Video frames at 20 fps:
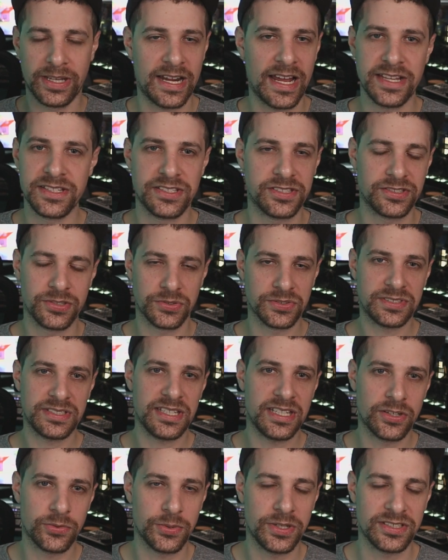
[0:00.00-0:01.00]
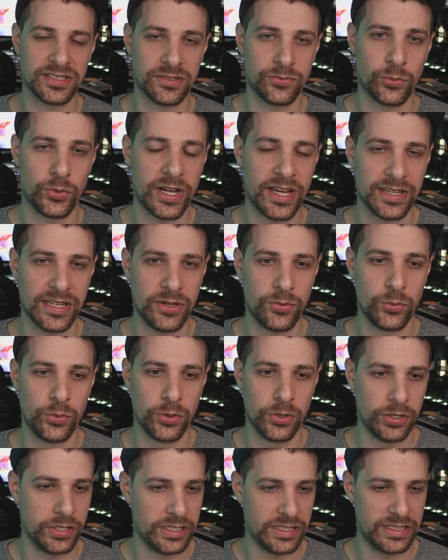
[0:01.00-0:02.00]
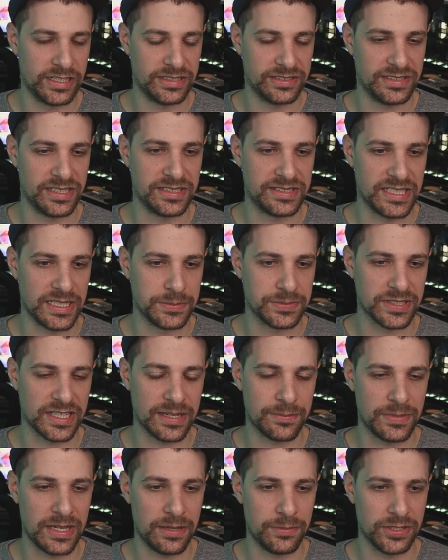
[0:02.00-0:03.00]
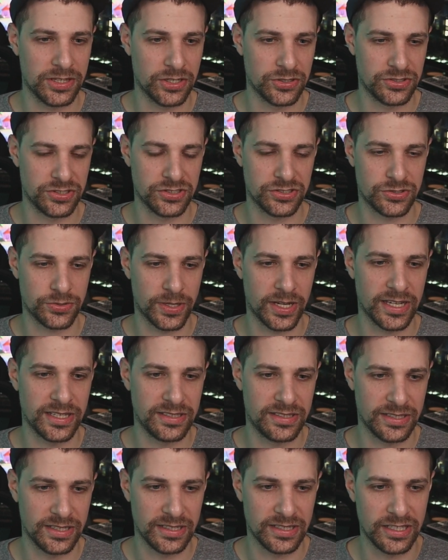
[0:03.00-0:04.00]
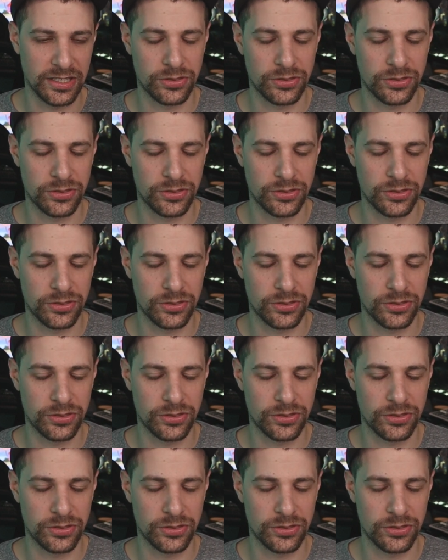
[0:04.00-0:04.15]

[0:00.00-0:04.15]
I just don't see any reason why they would. It seems like maybe they're just trying to get